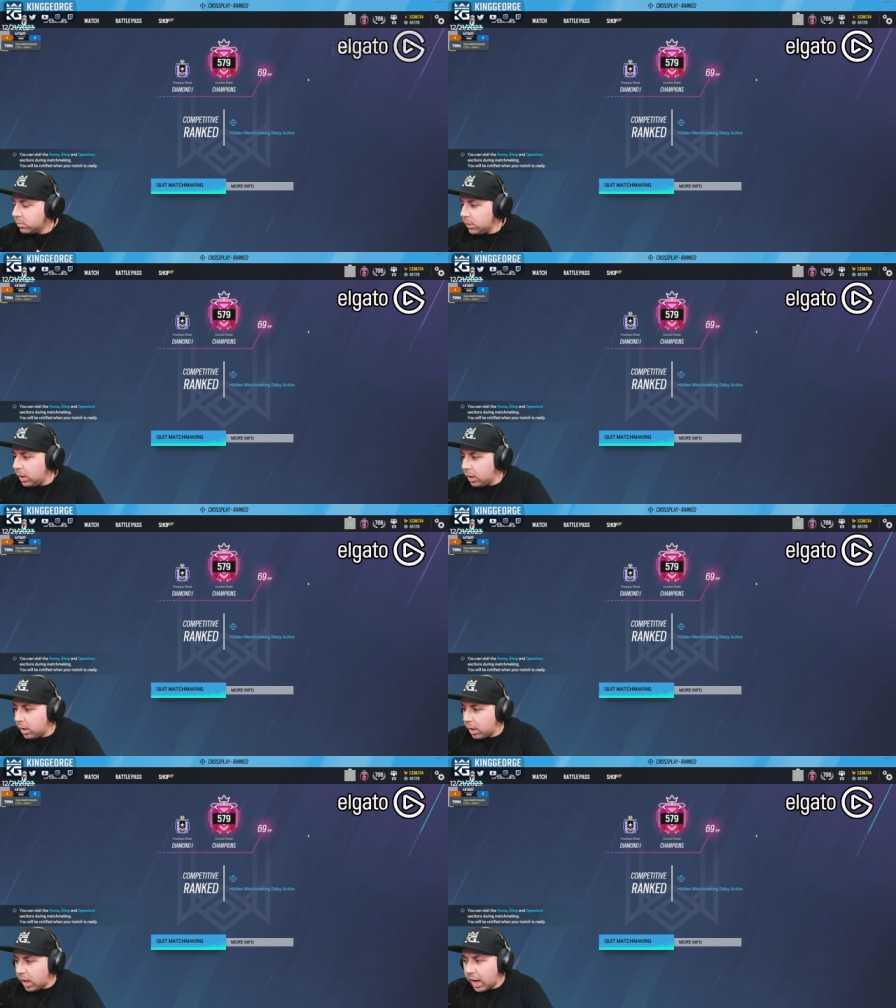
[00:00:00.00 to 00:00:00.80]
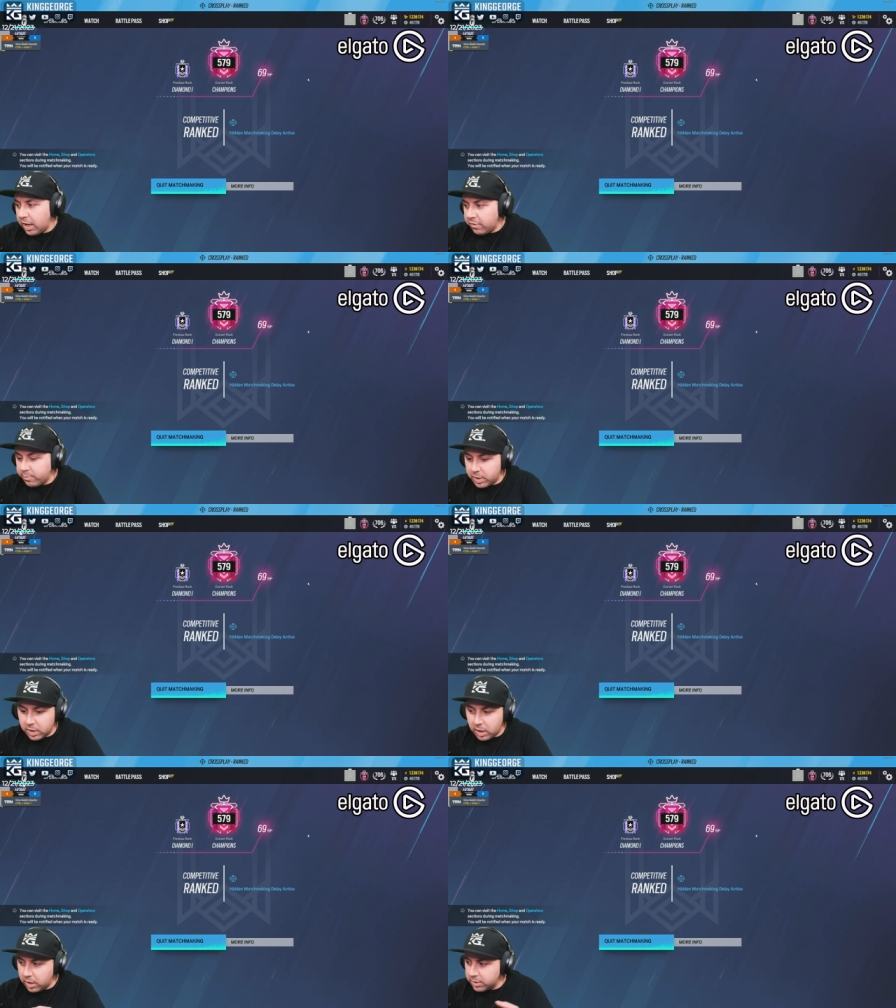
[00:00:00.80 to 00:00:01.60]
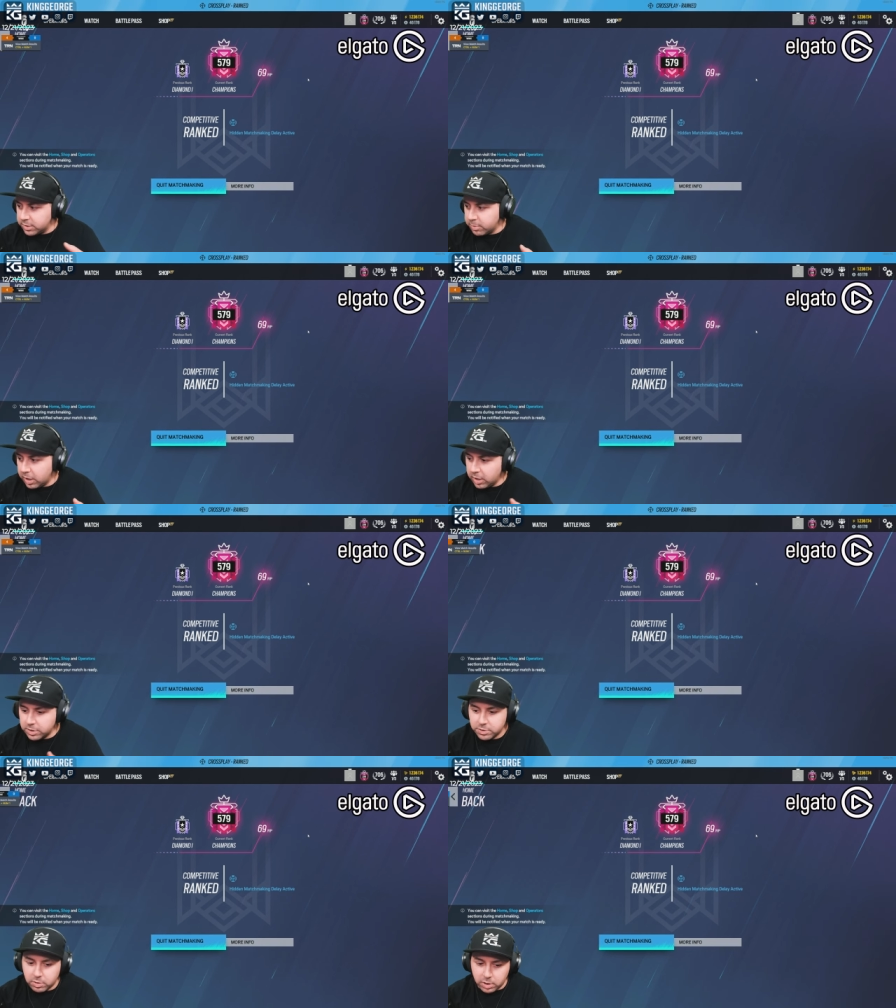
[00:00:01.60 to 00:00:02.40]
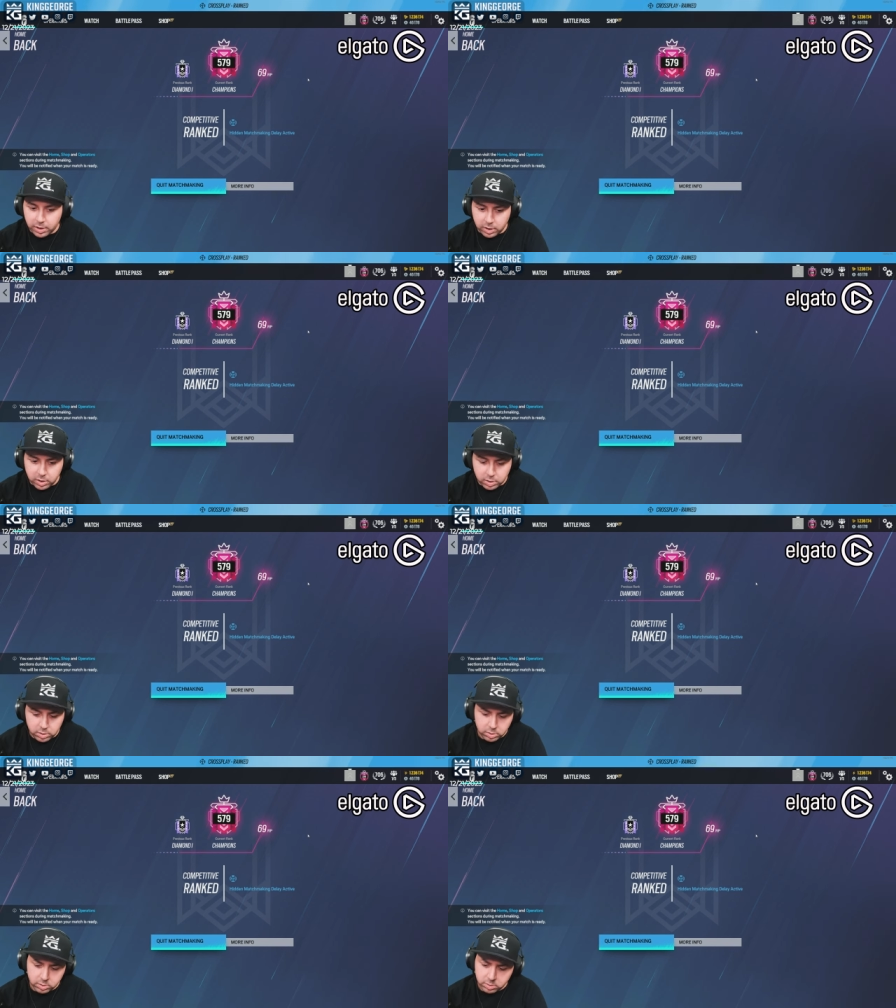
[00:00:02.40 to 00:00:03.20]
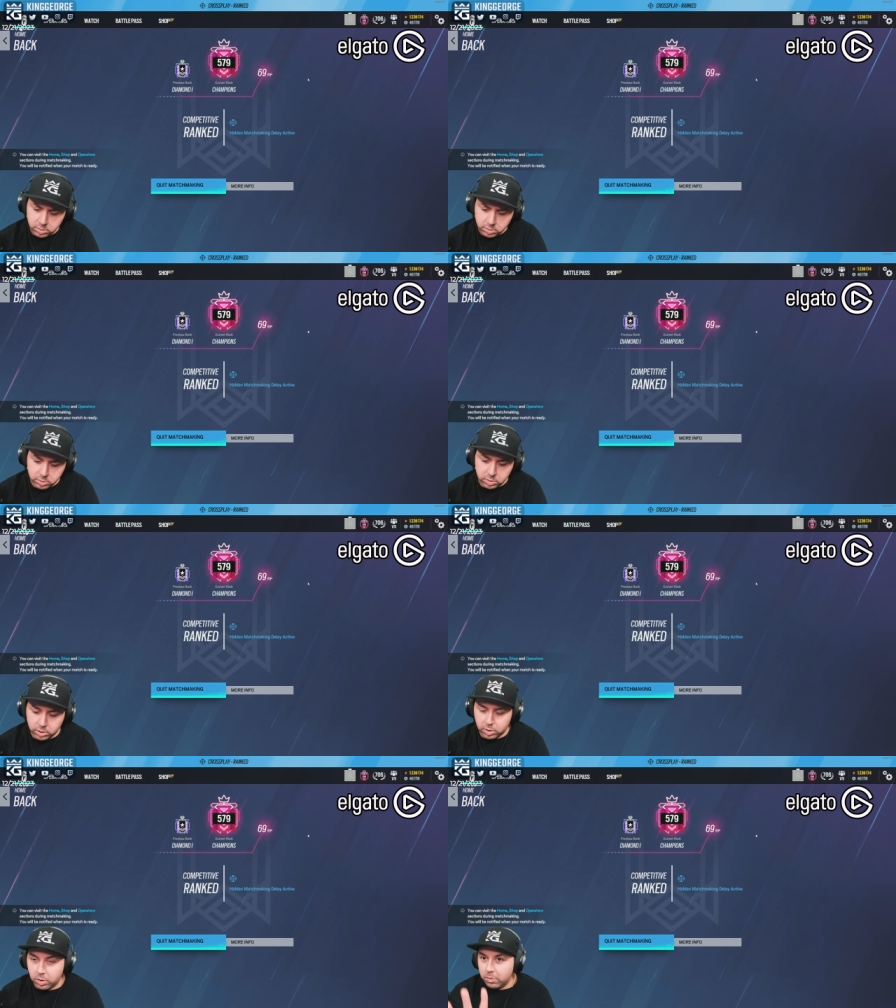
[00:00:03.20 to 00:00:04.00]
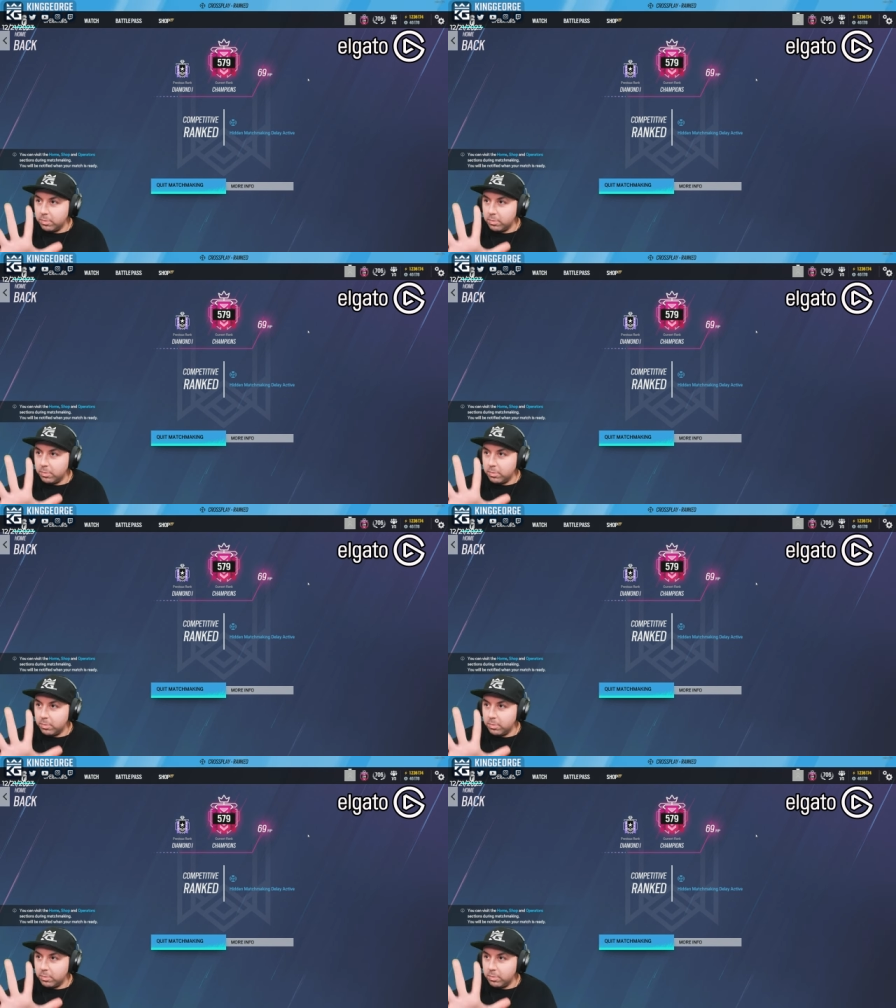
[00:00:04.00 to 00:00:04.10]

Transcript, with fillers: Yeah, I have big hands. My hands are like, I don't know,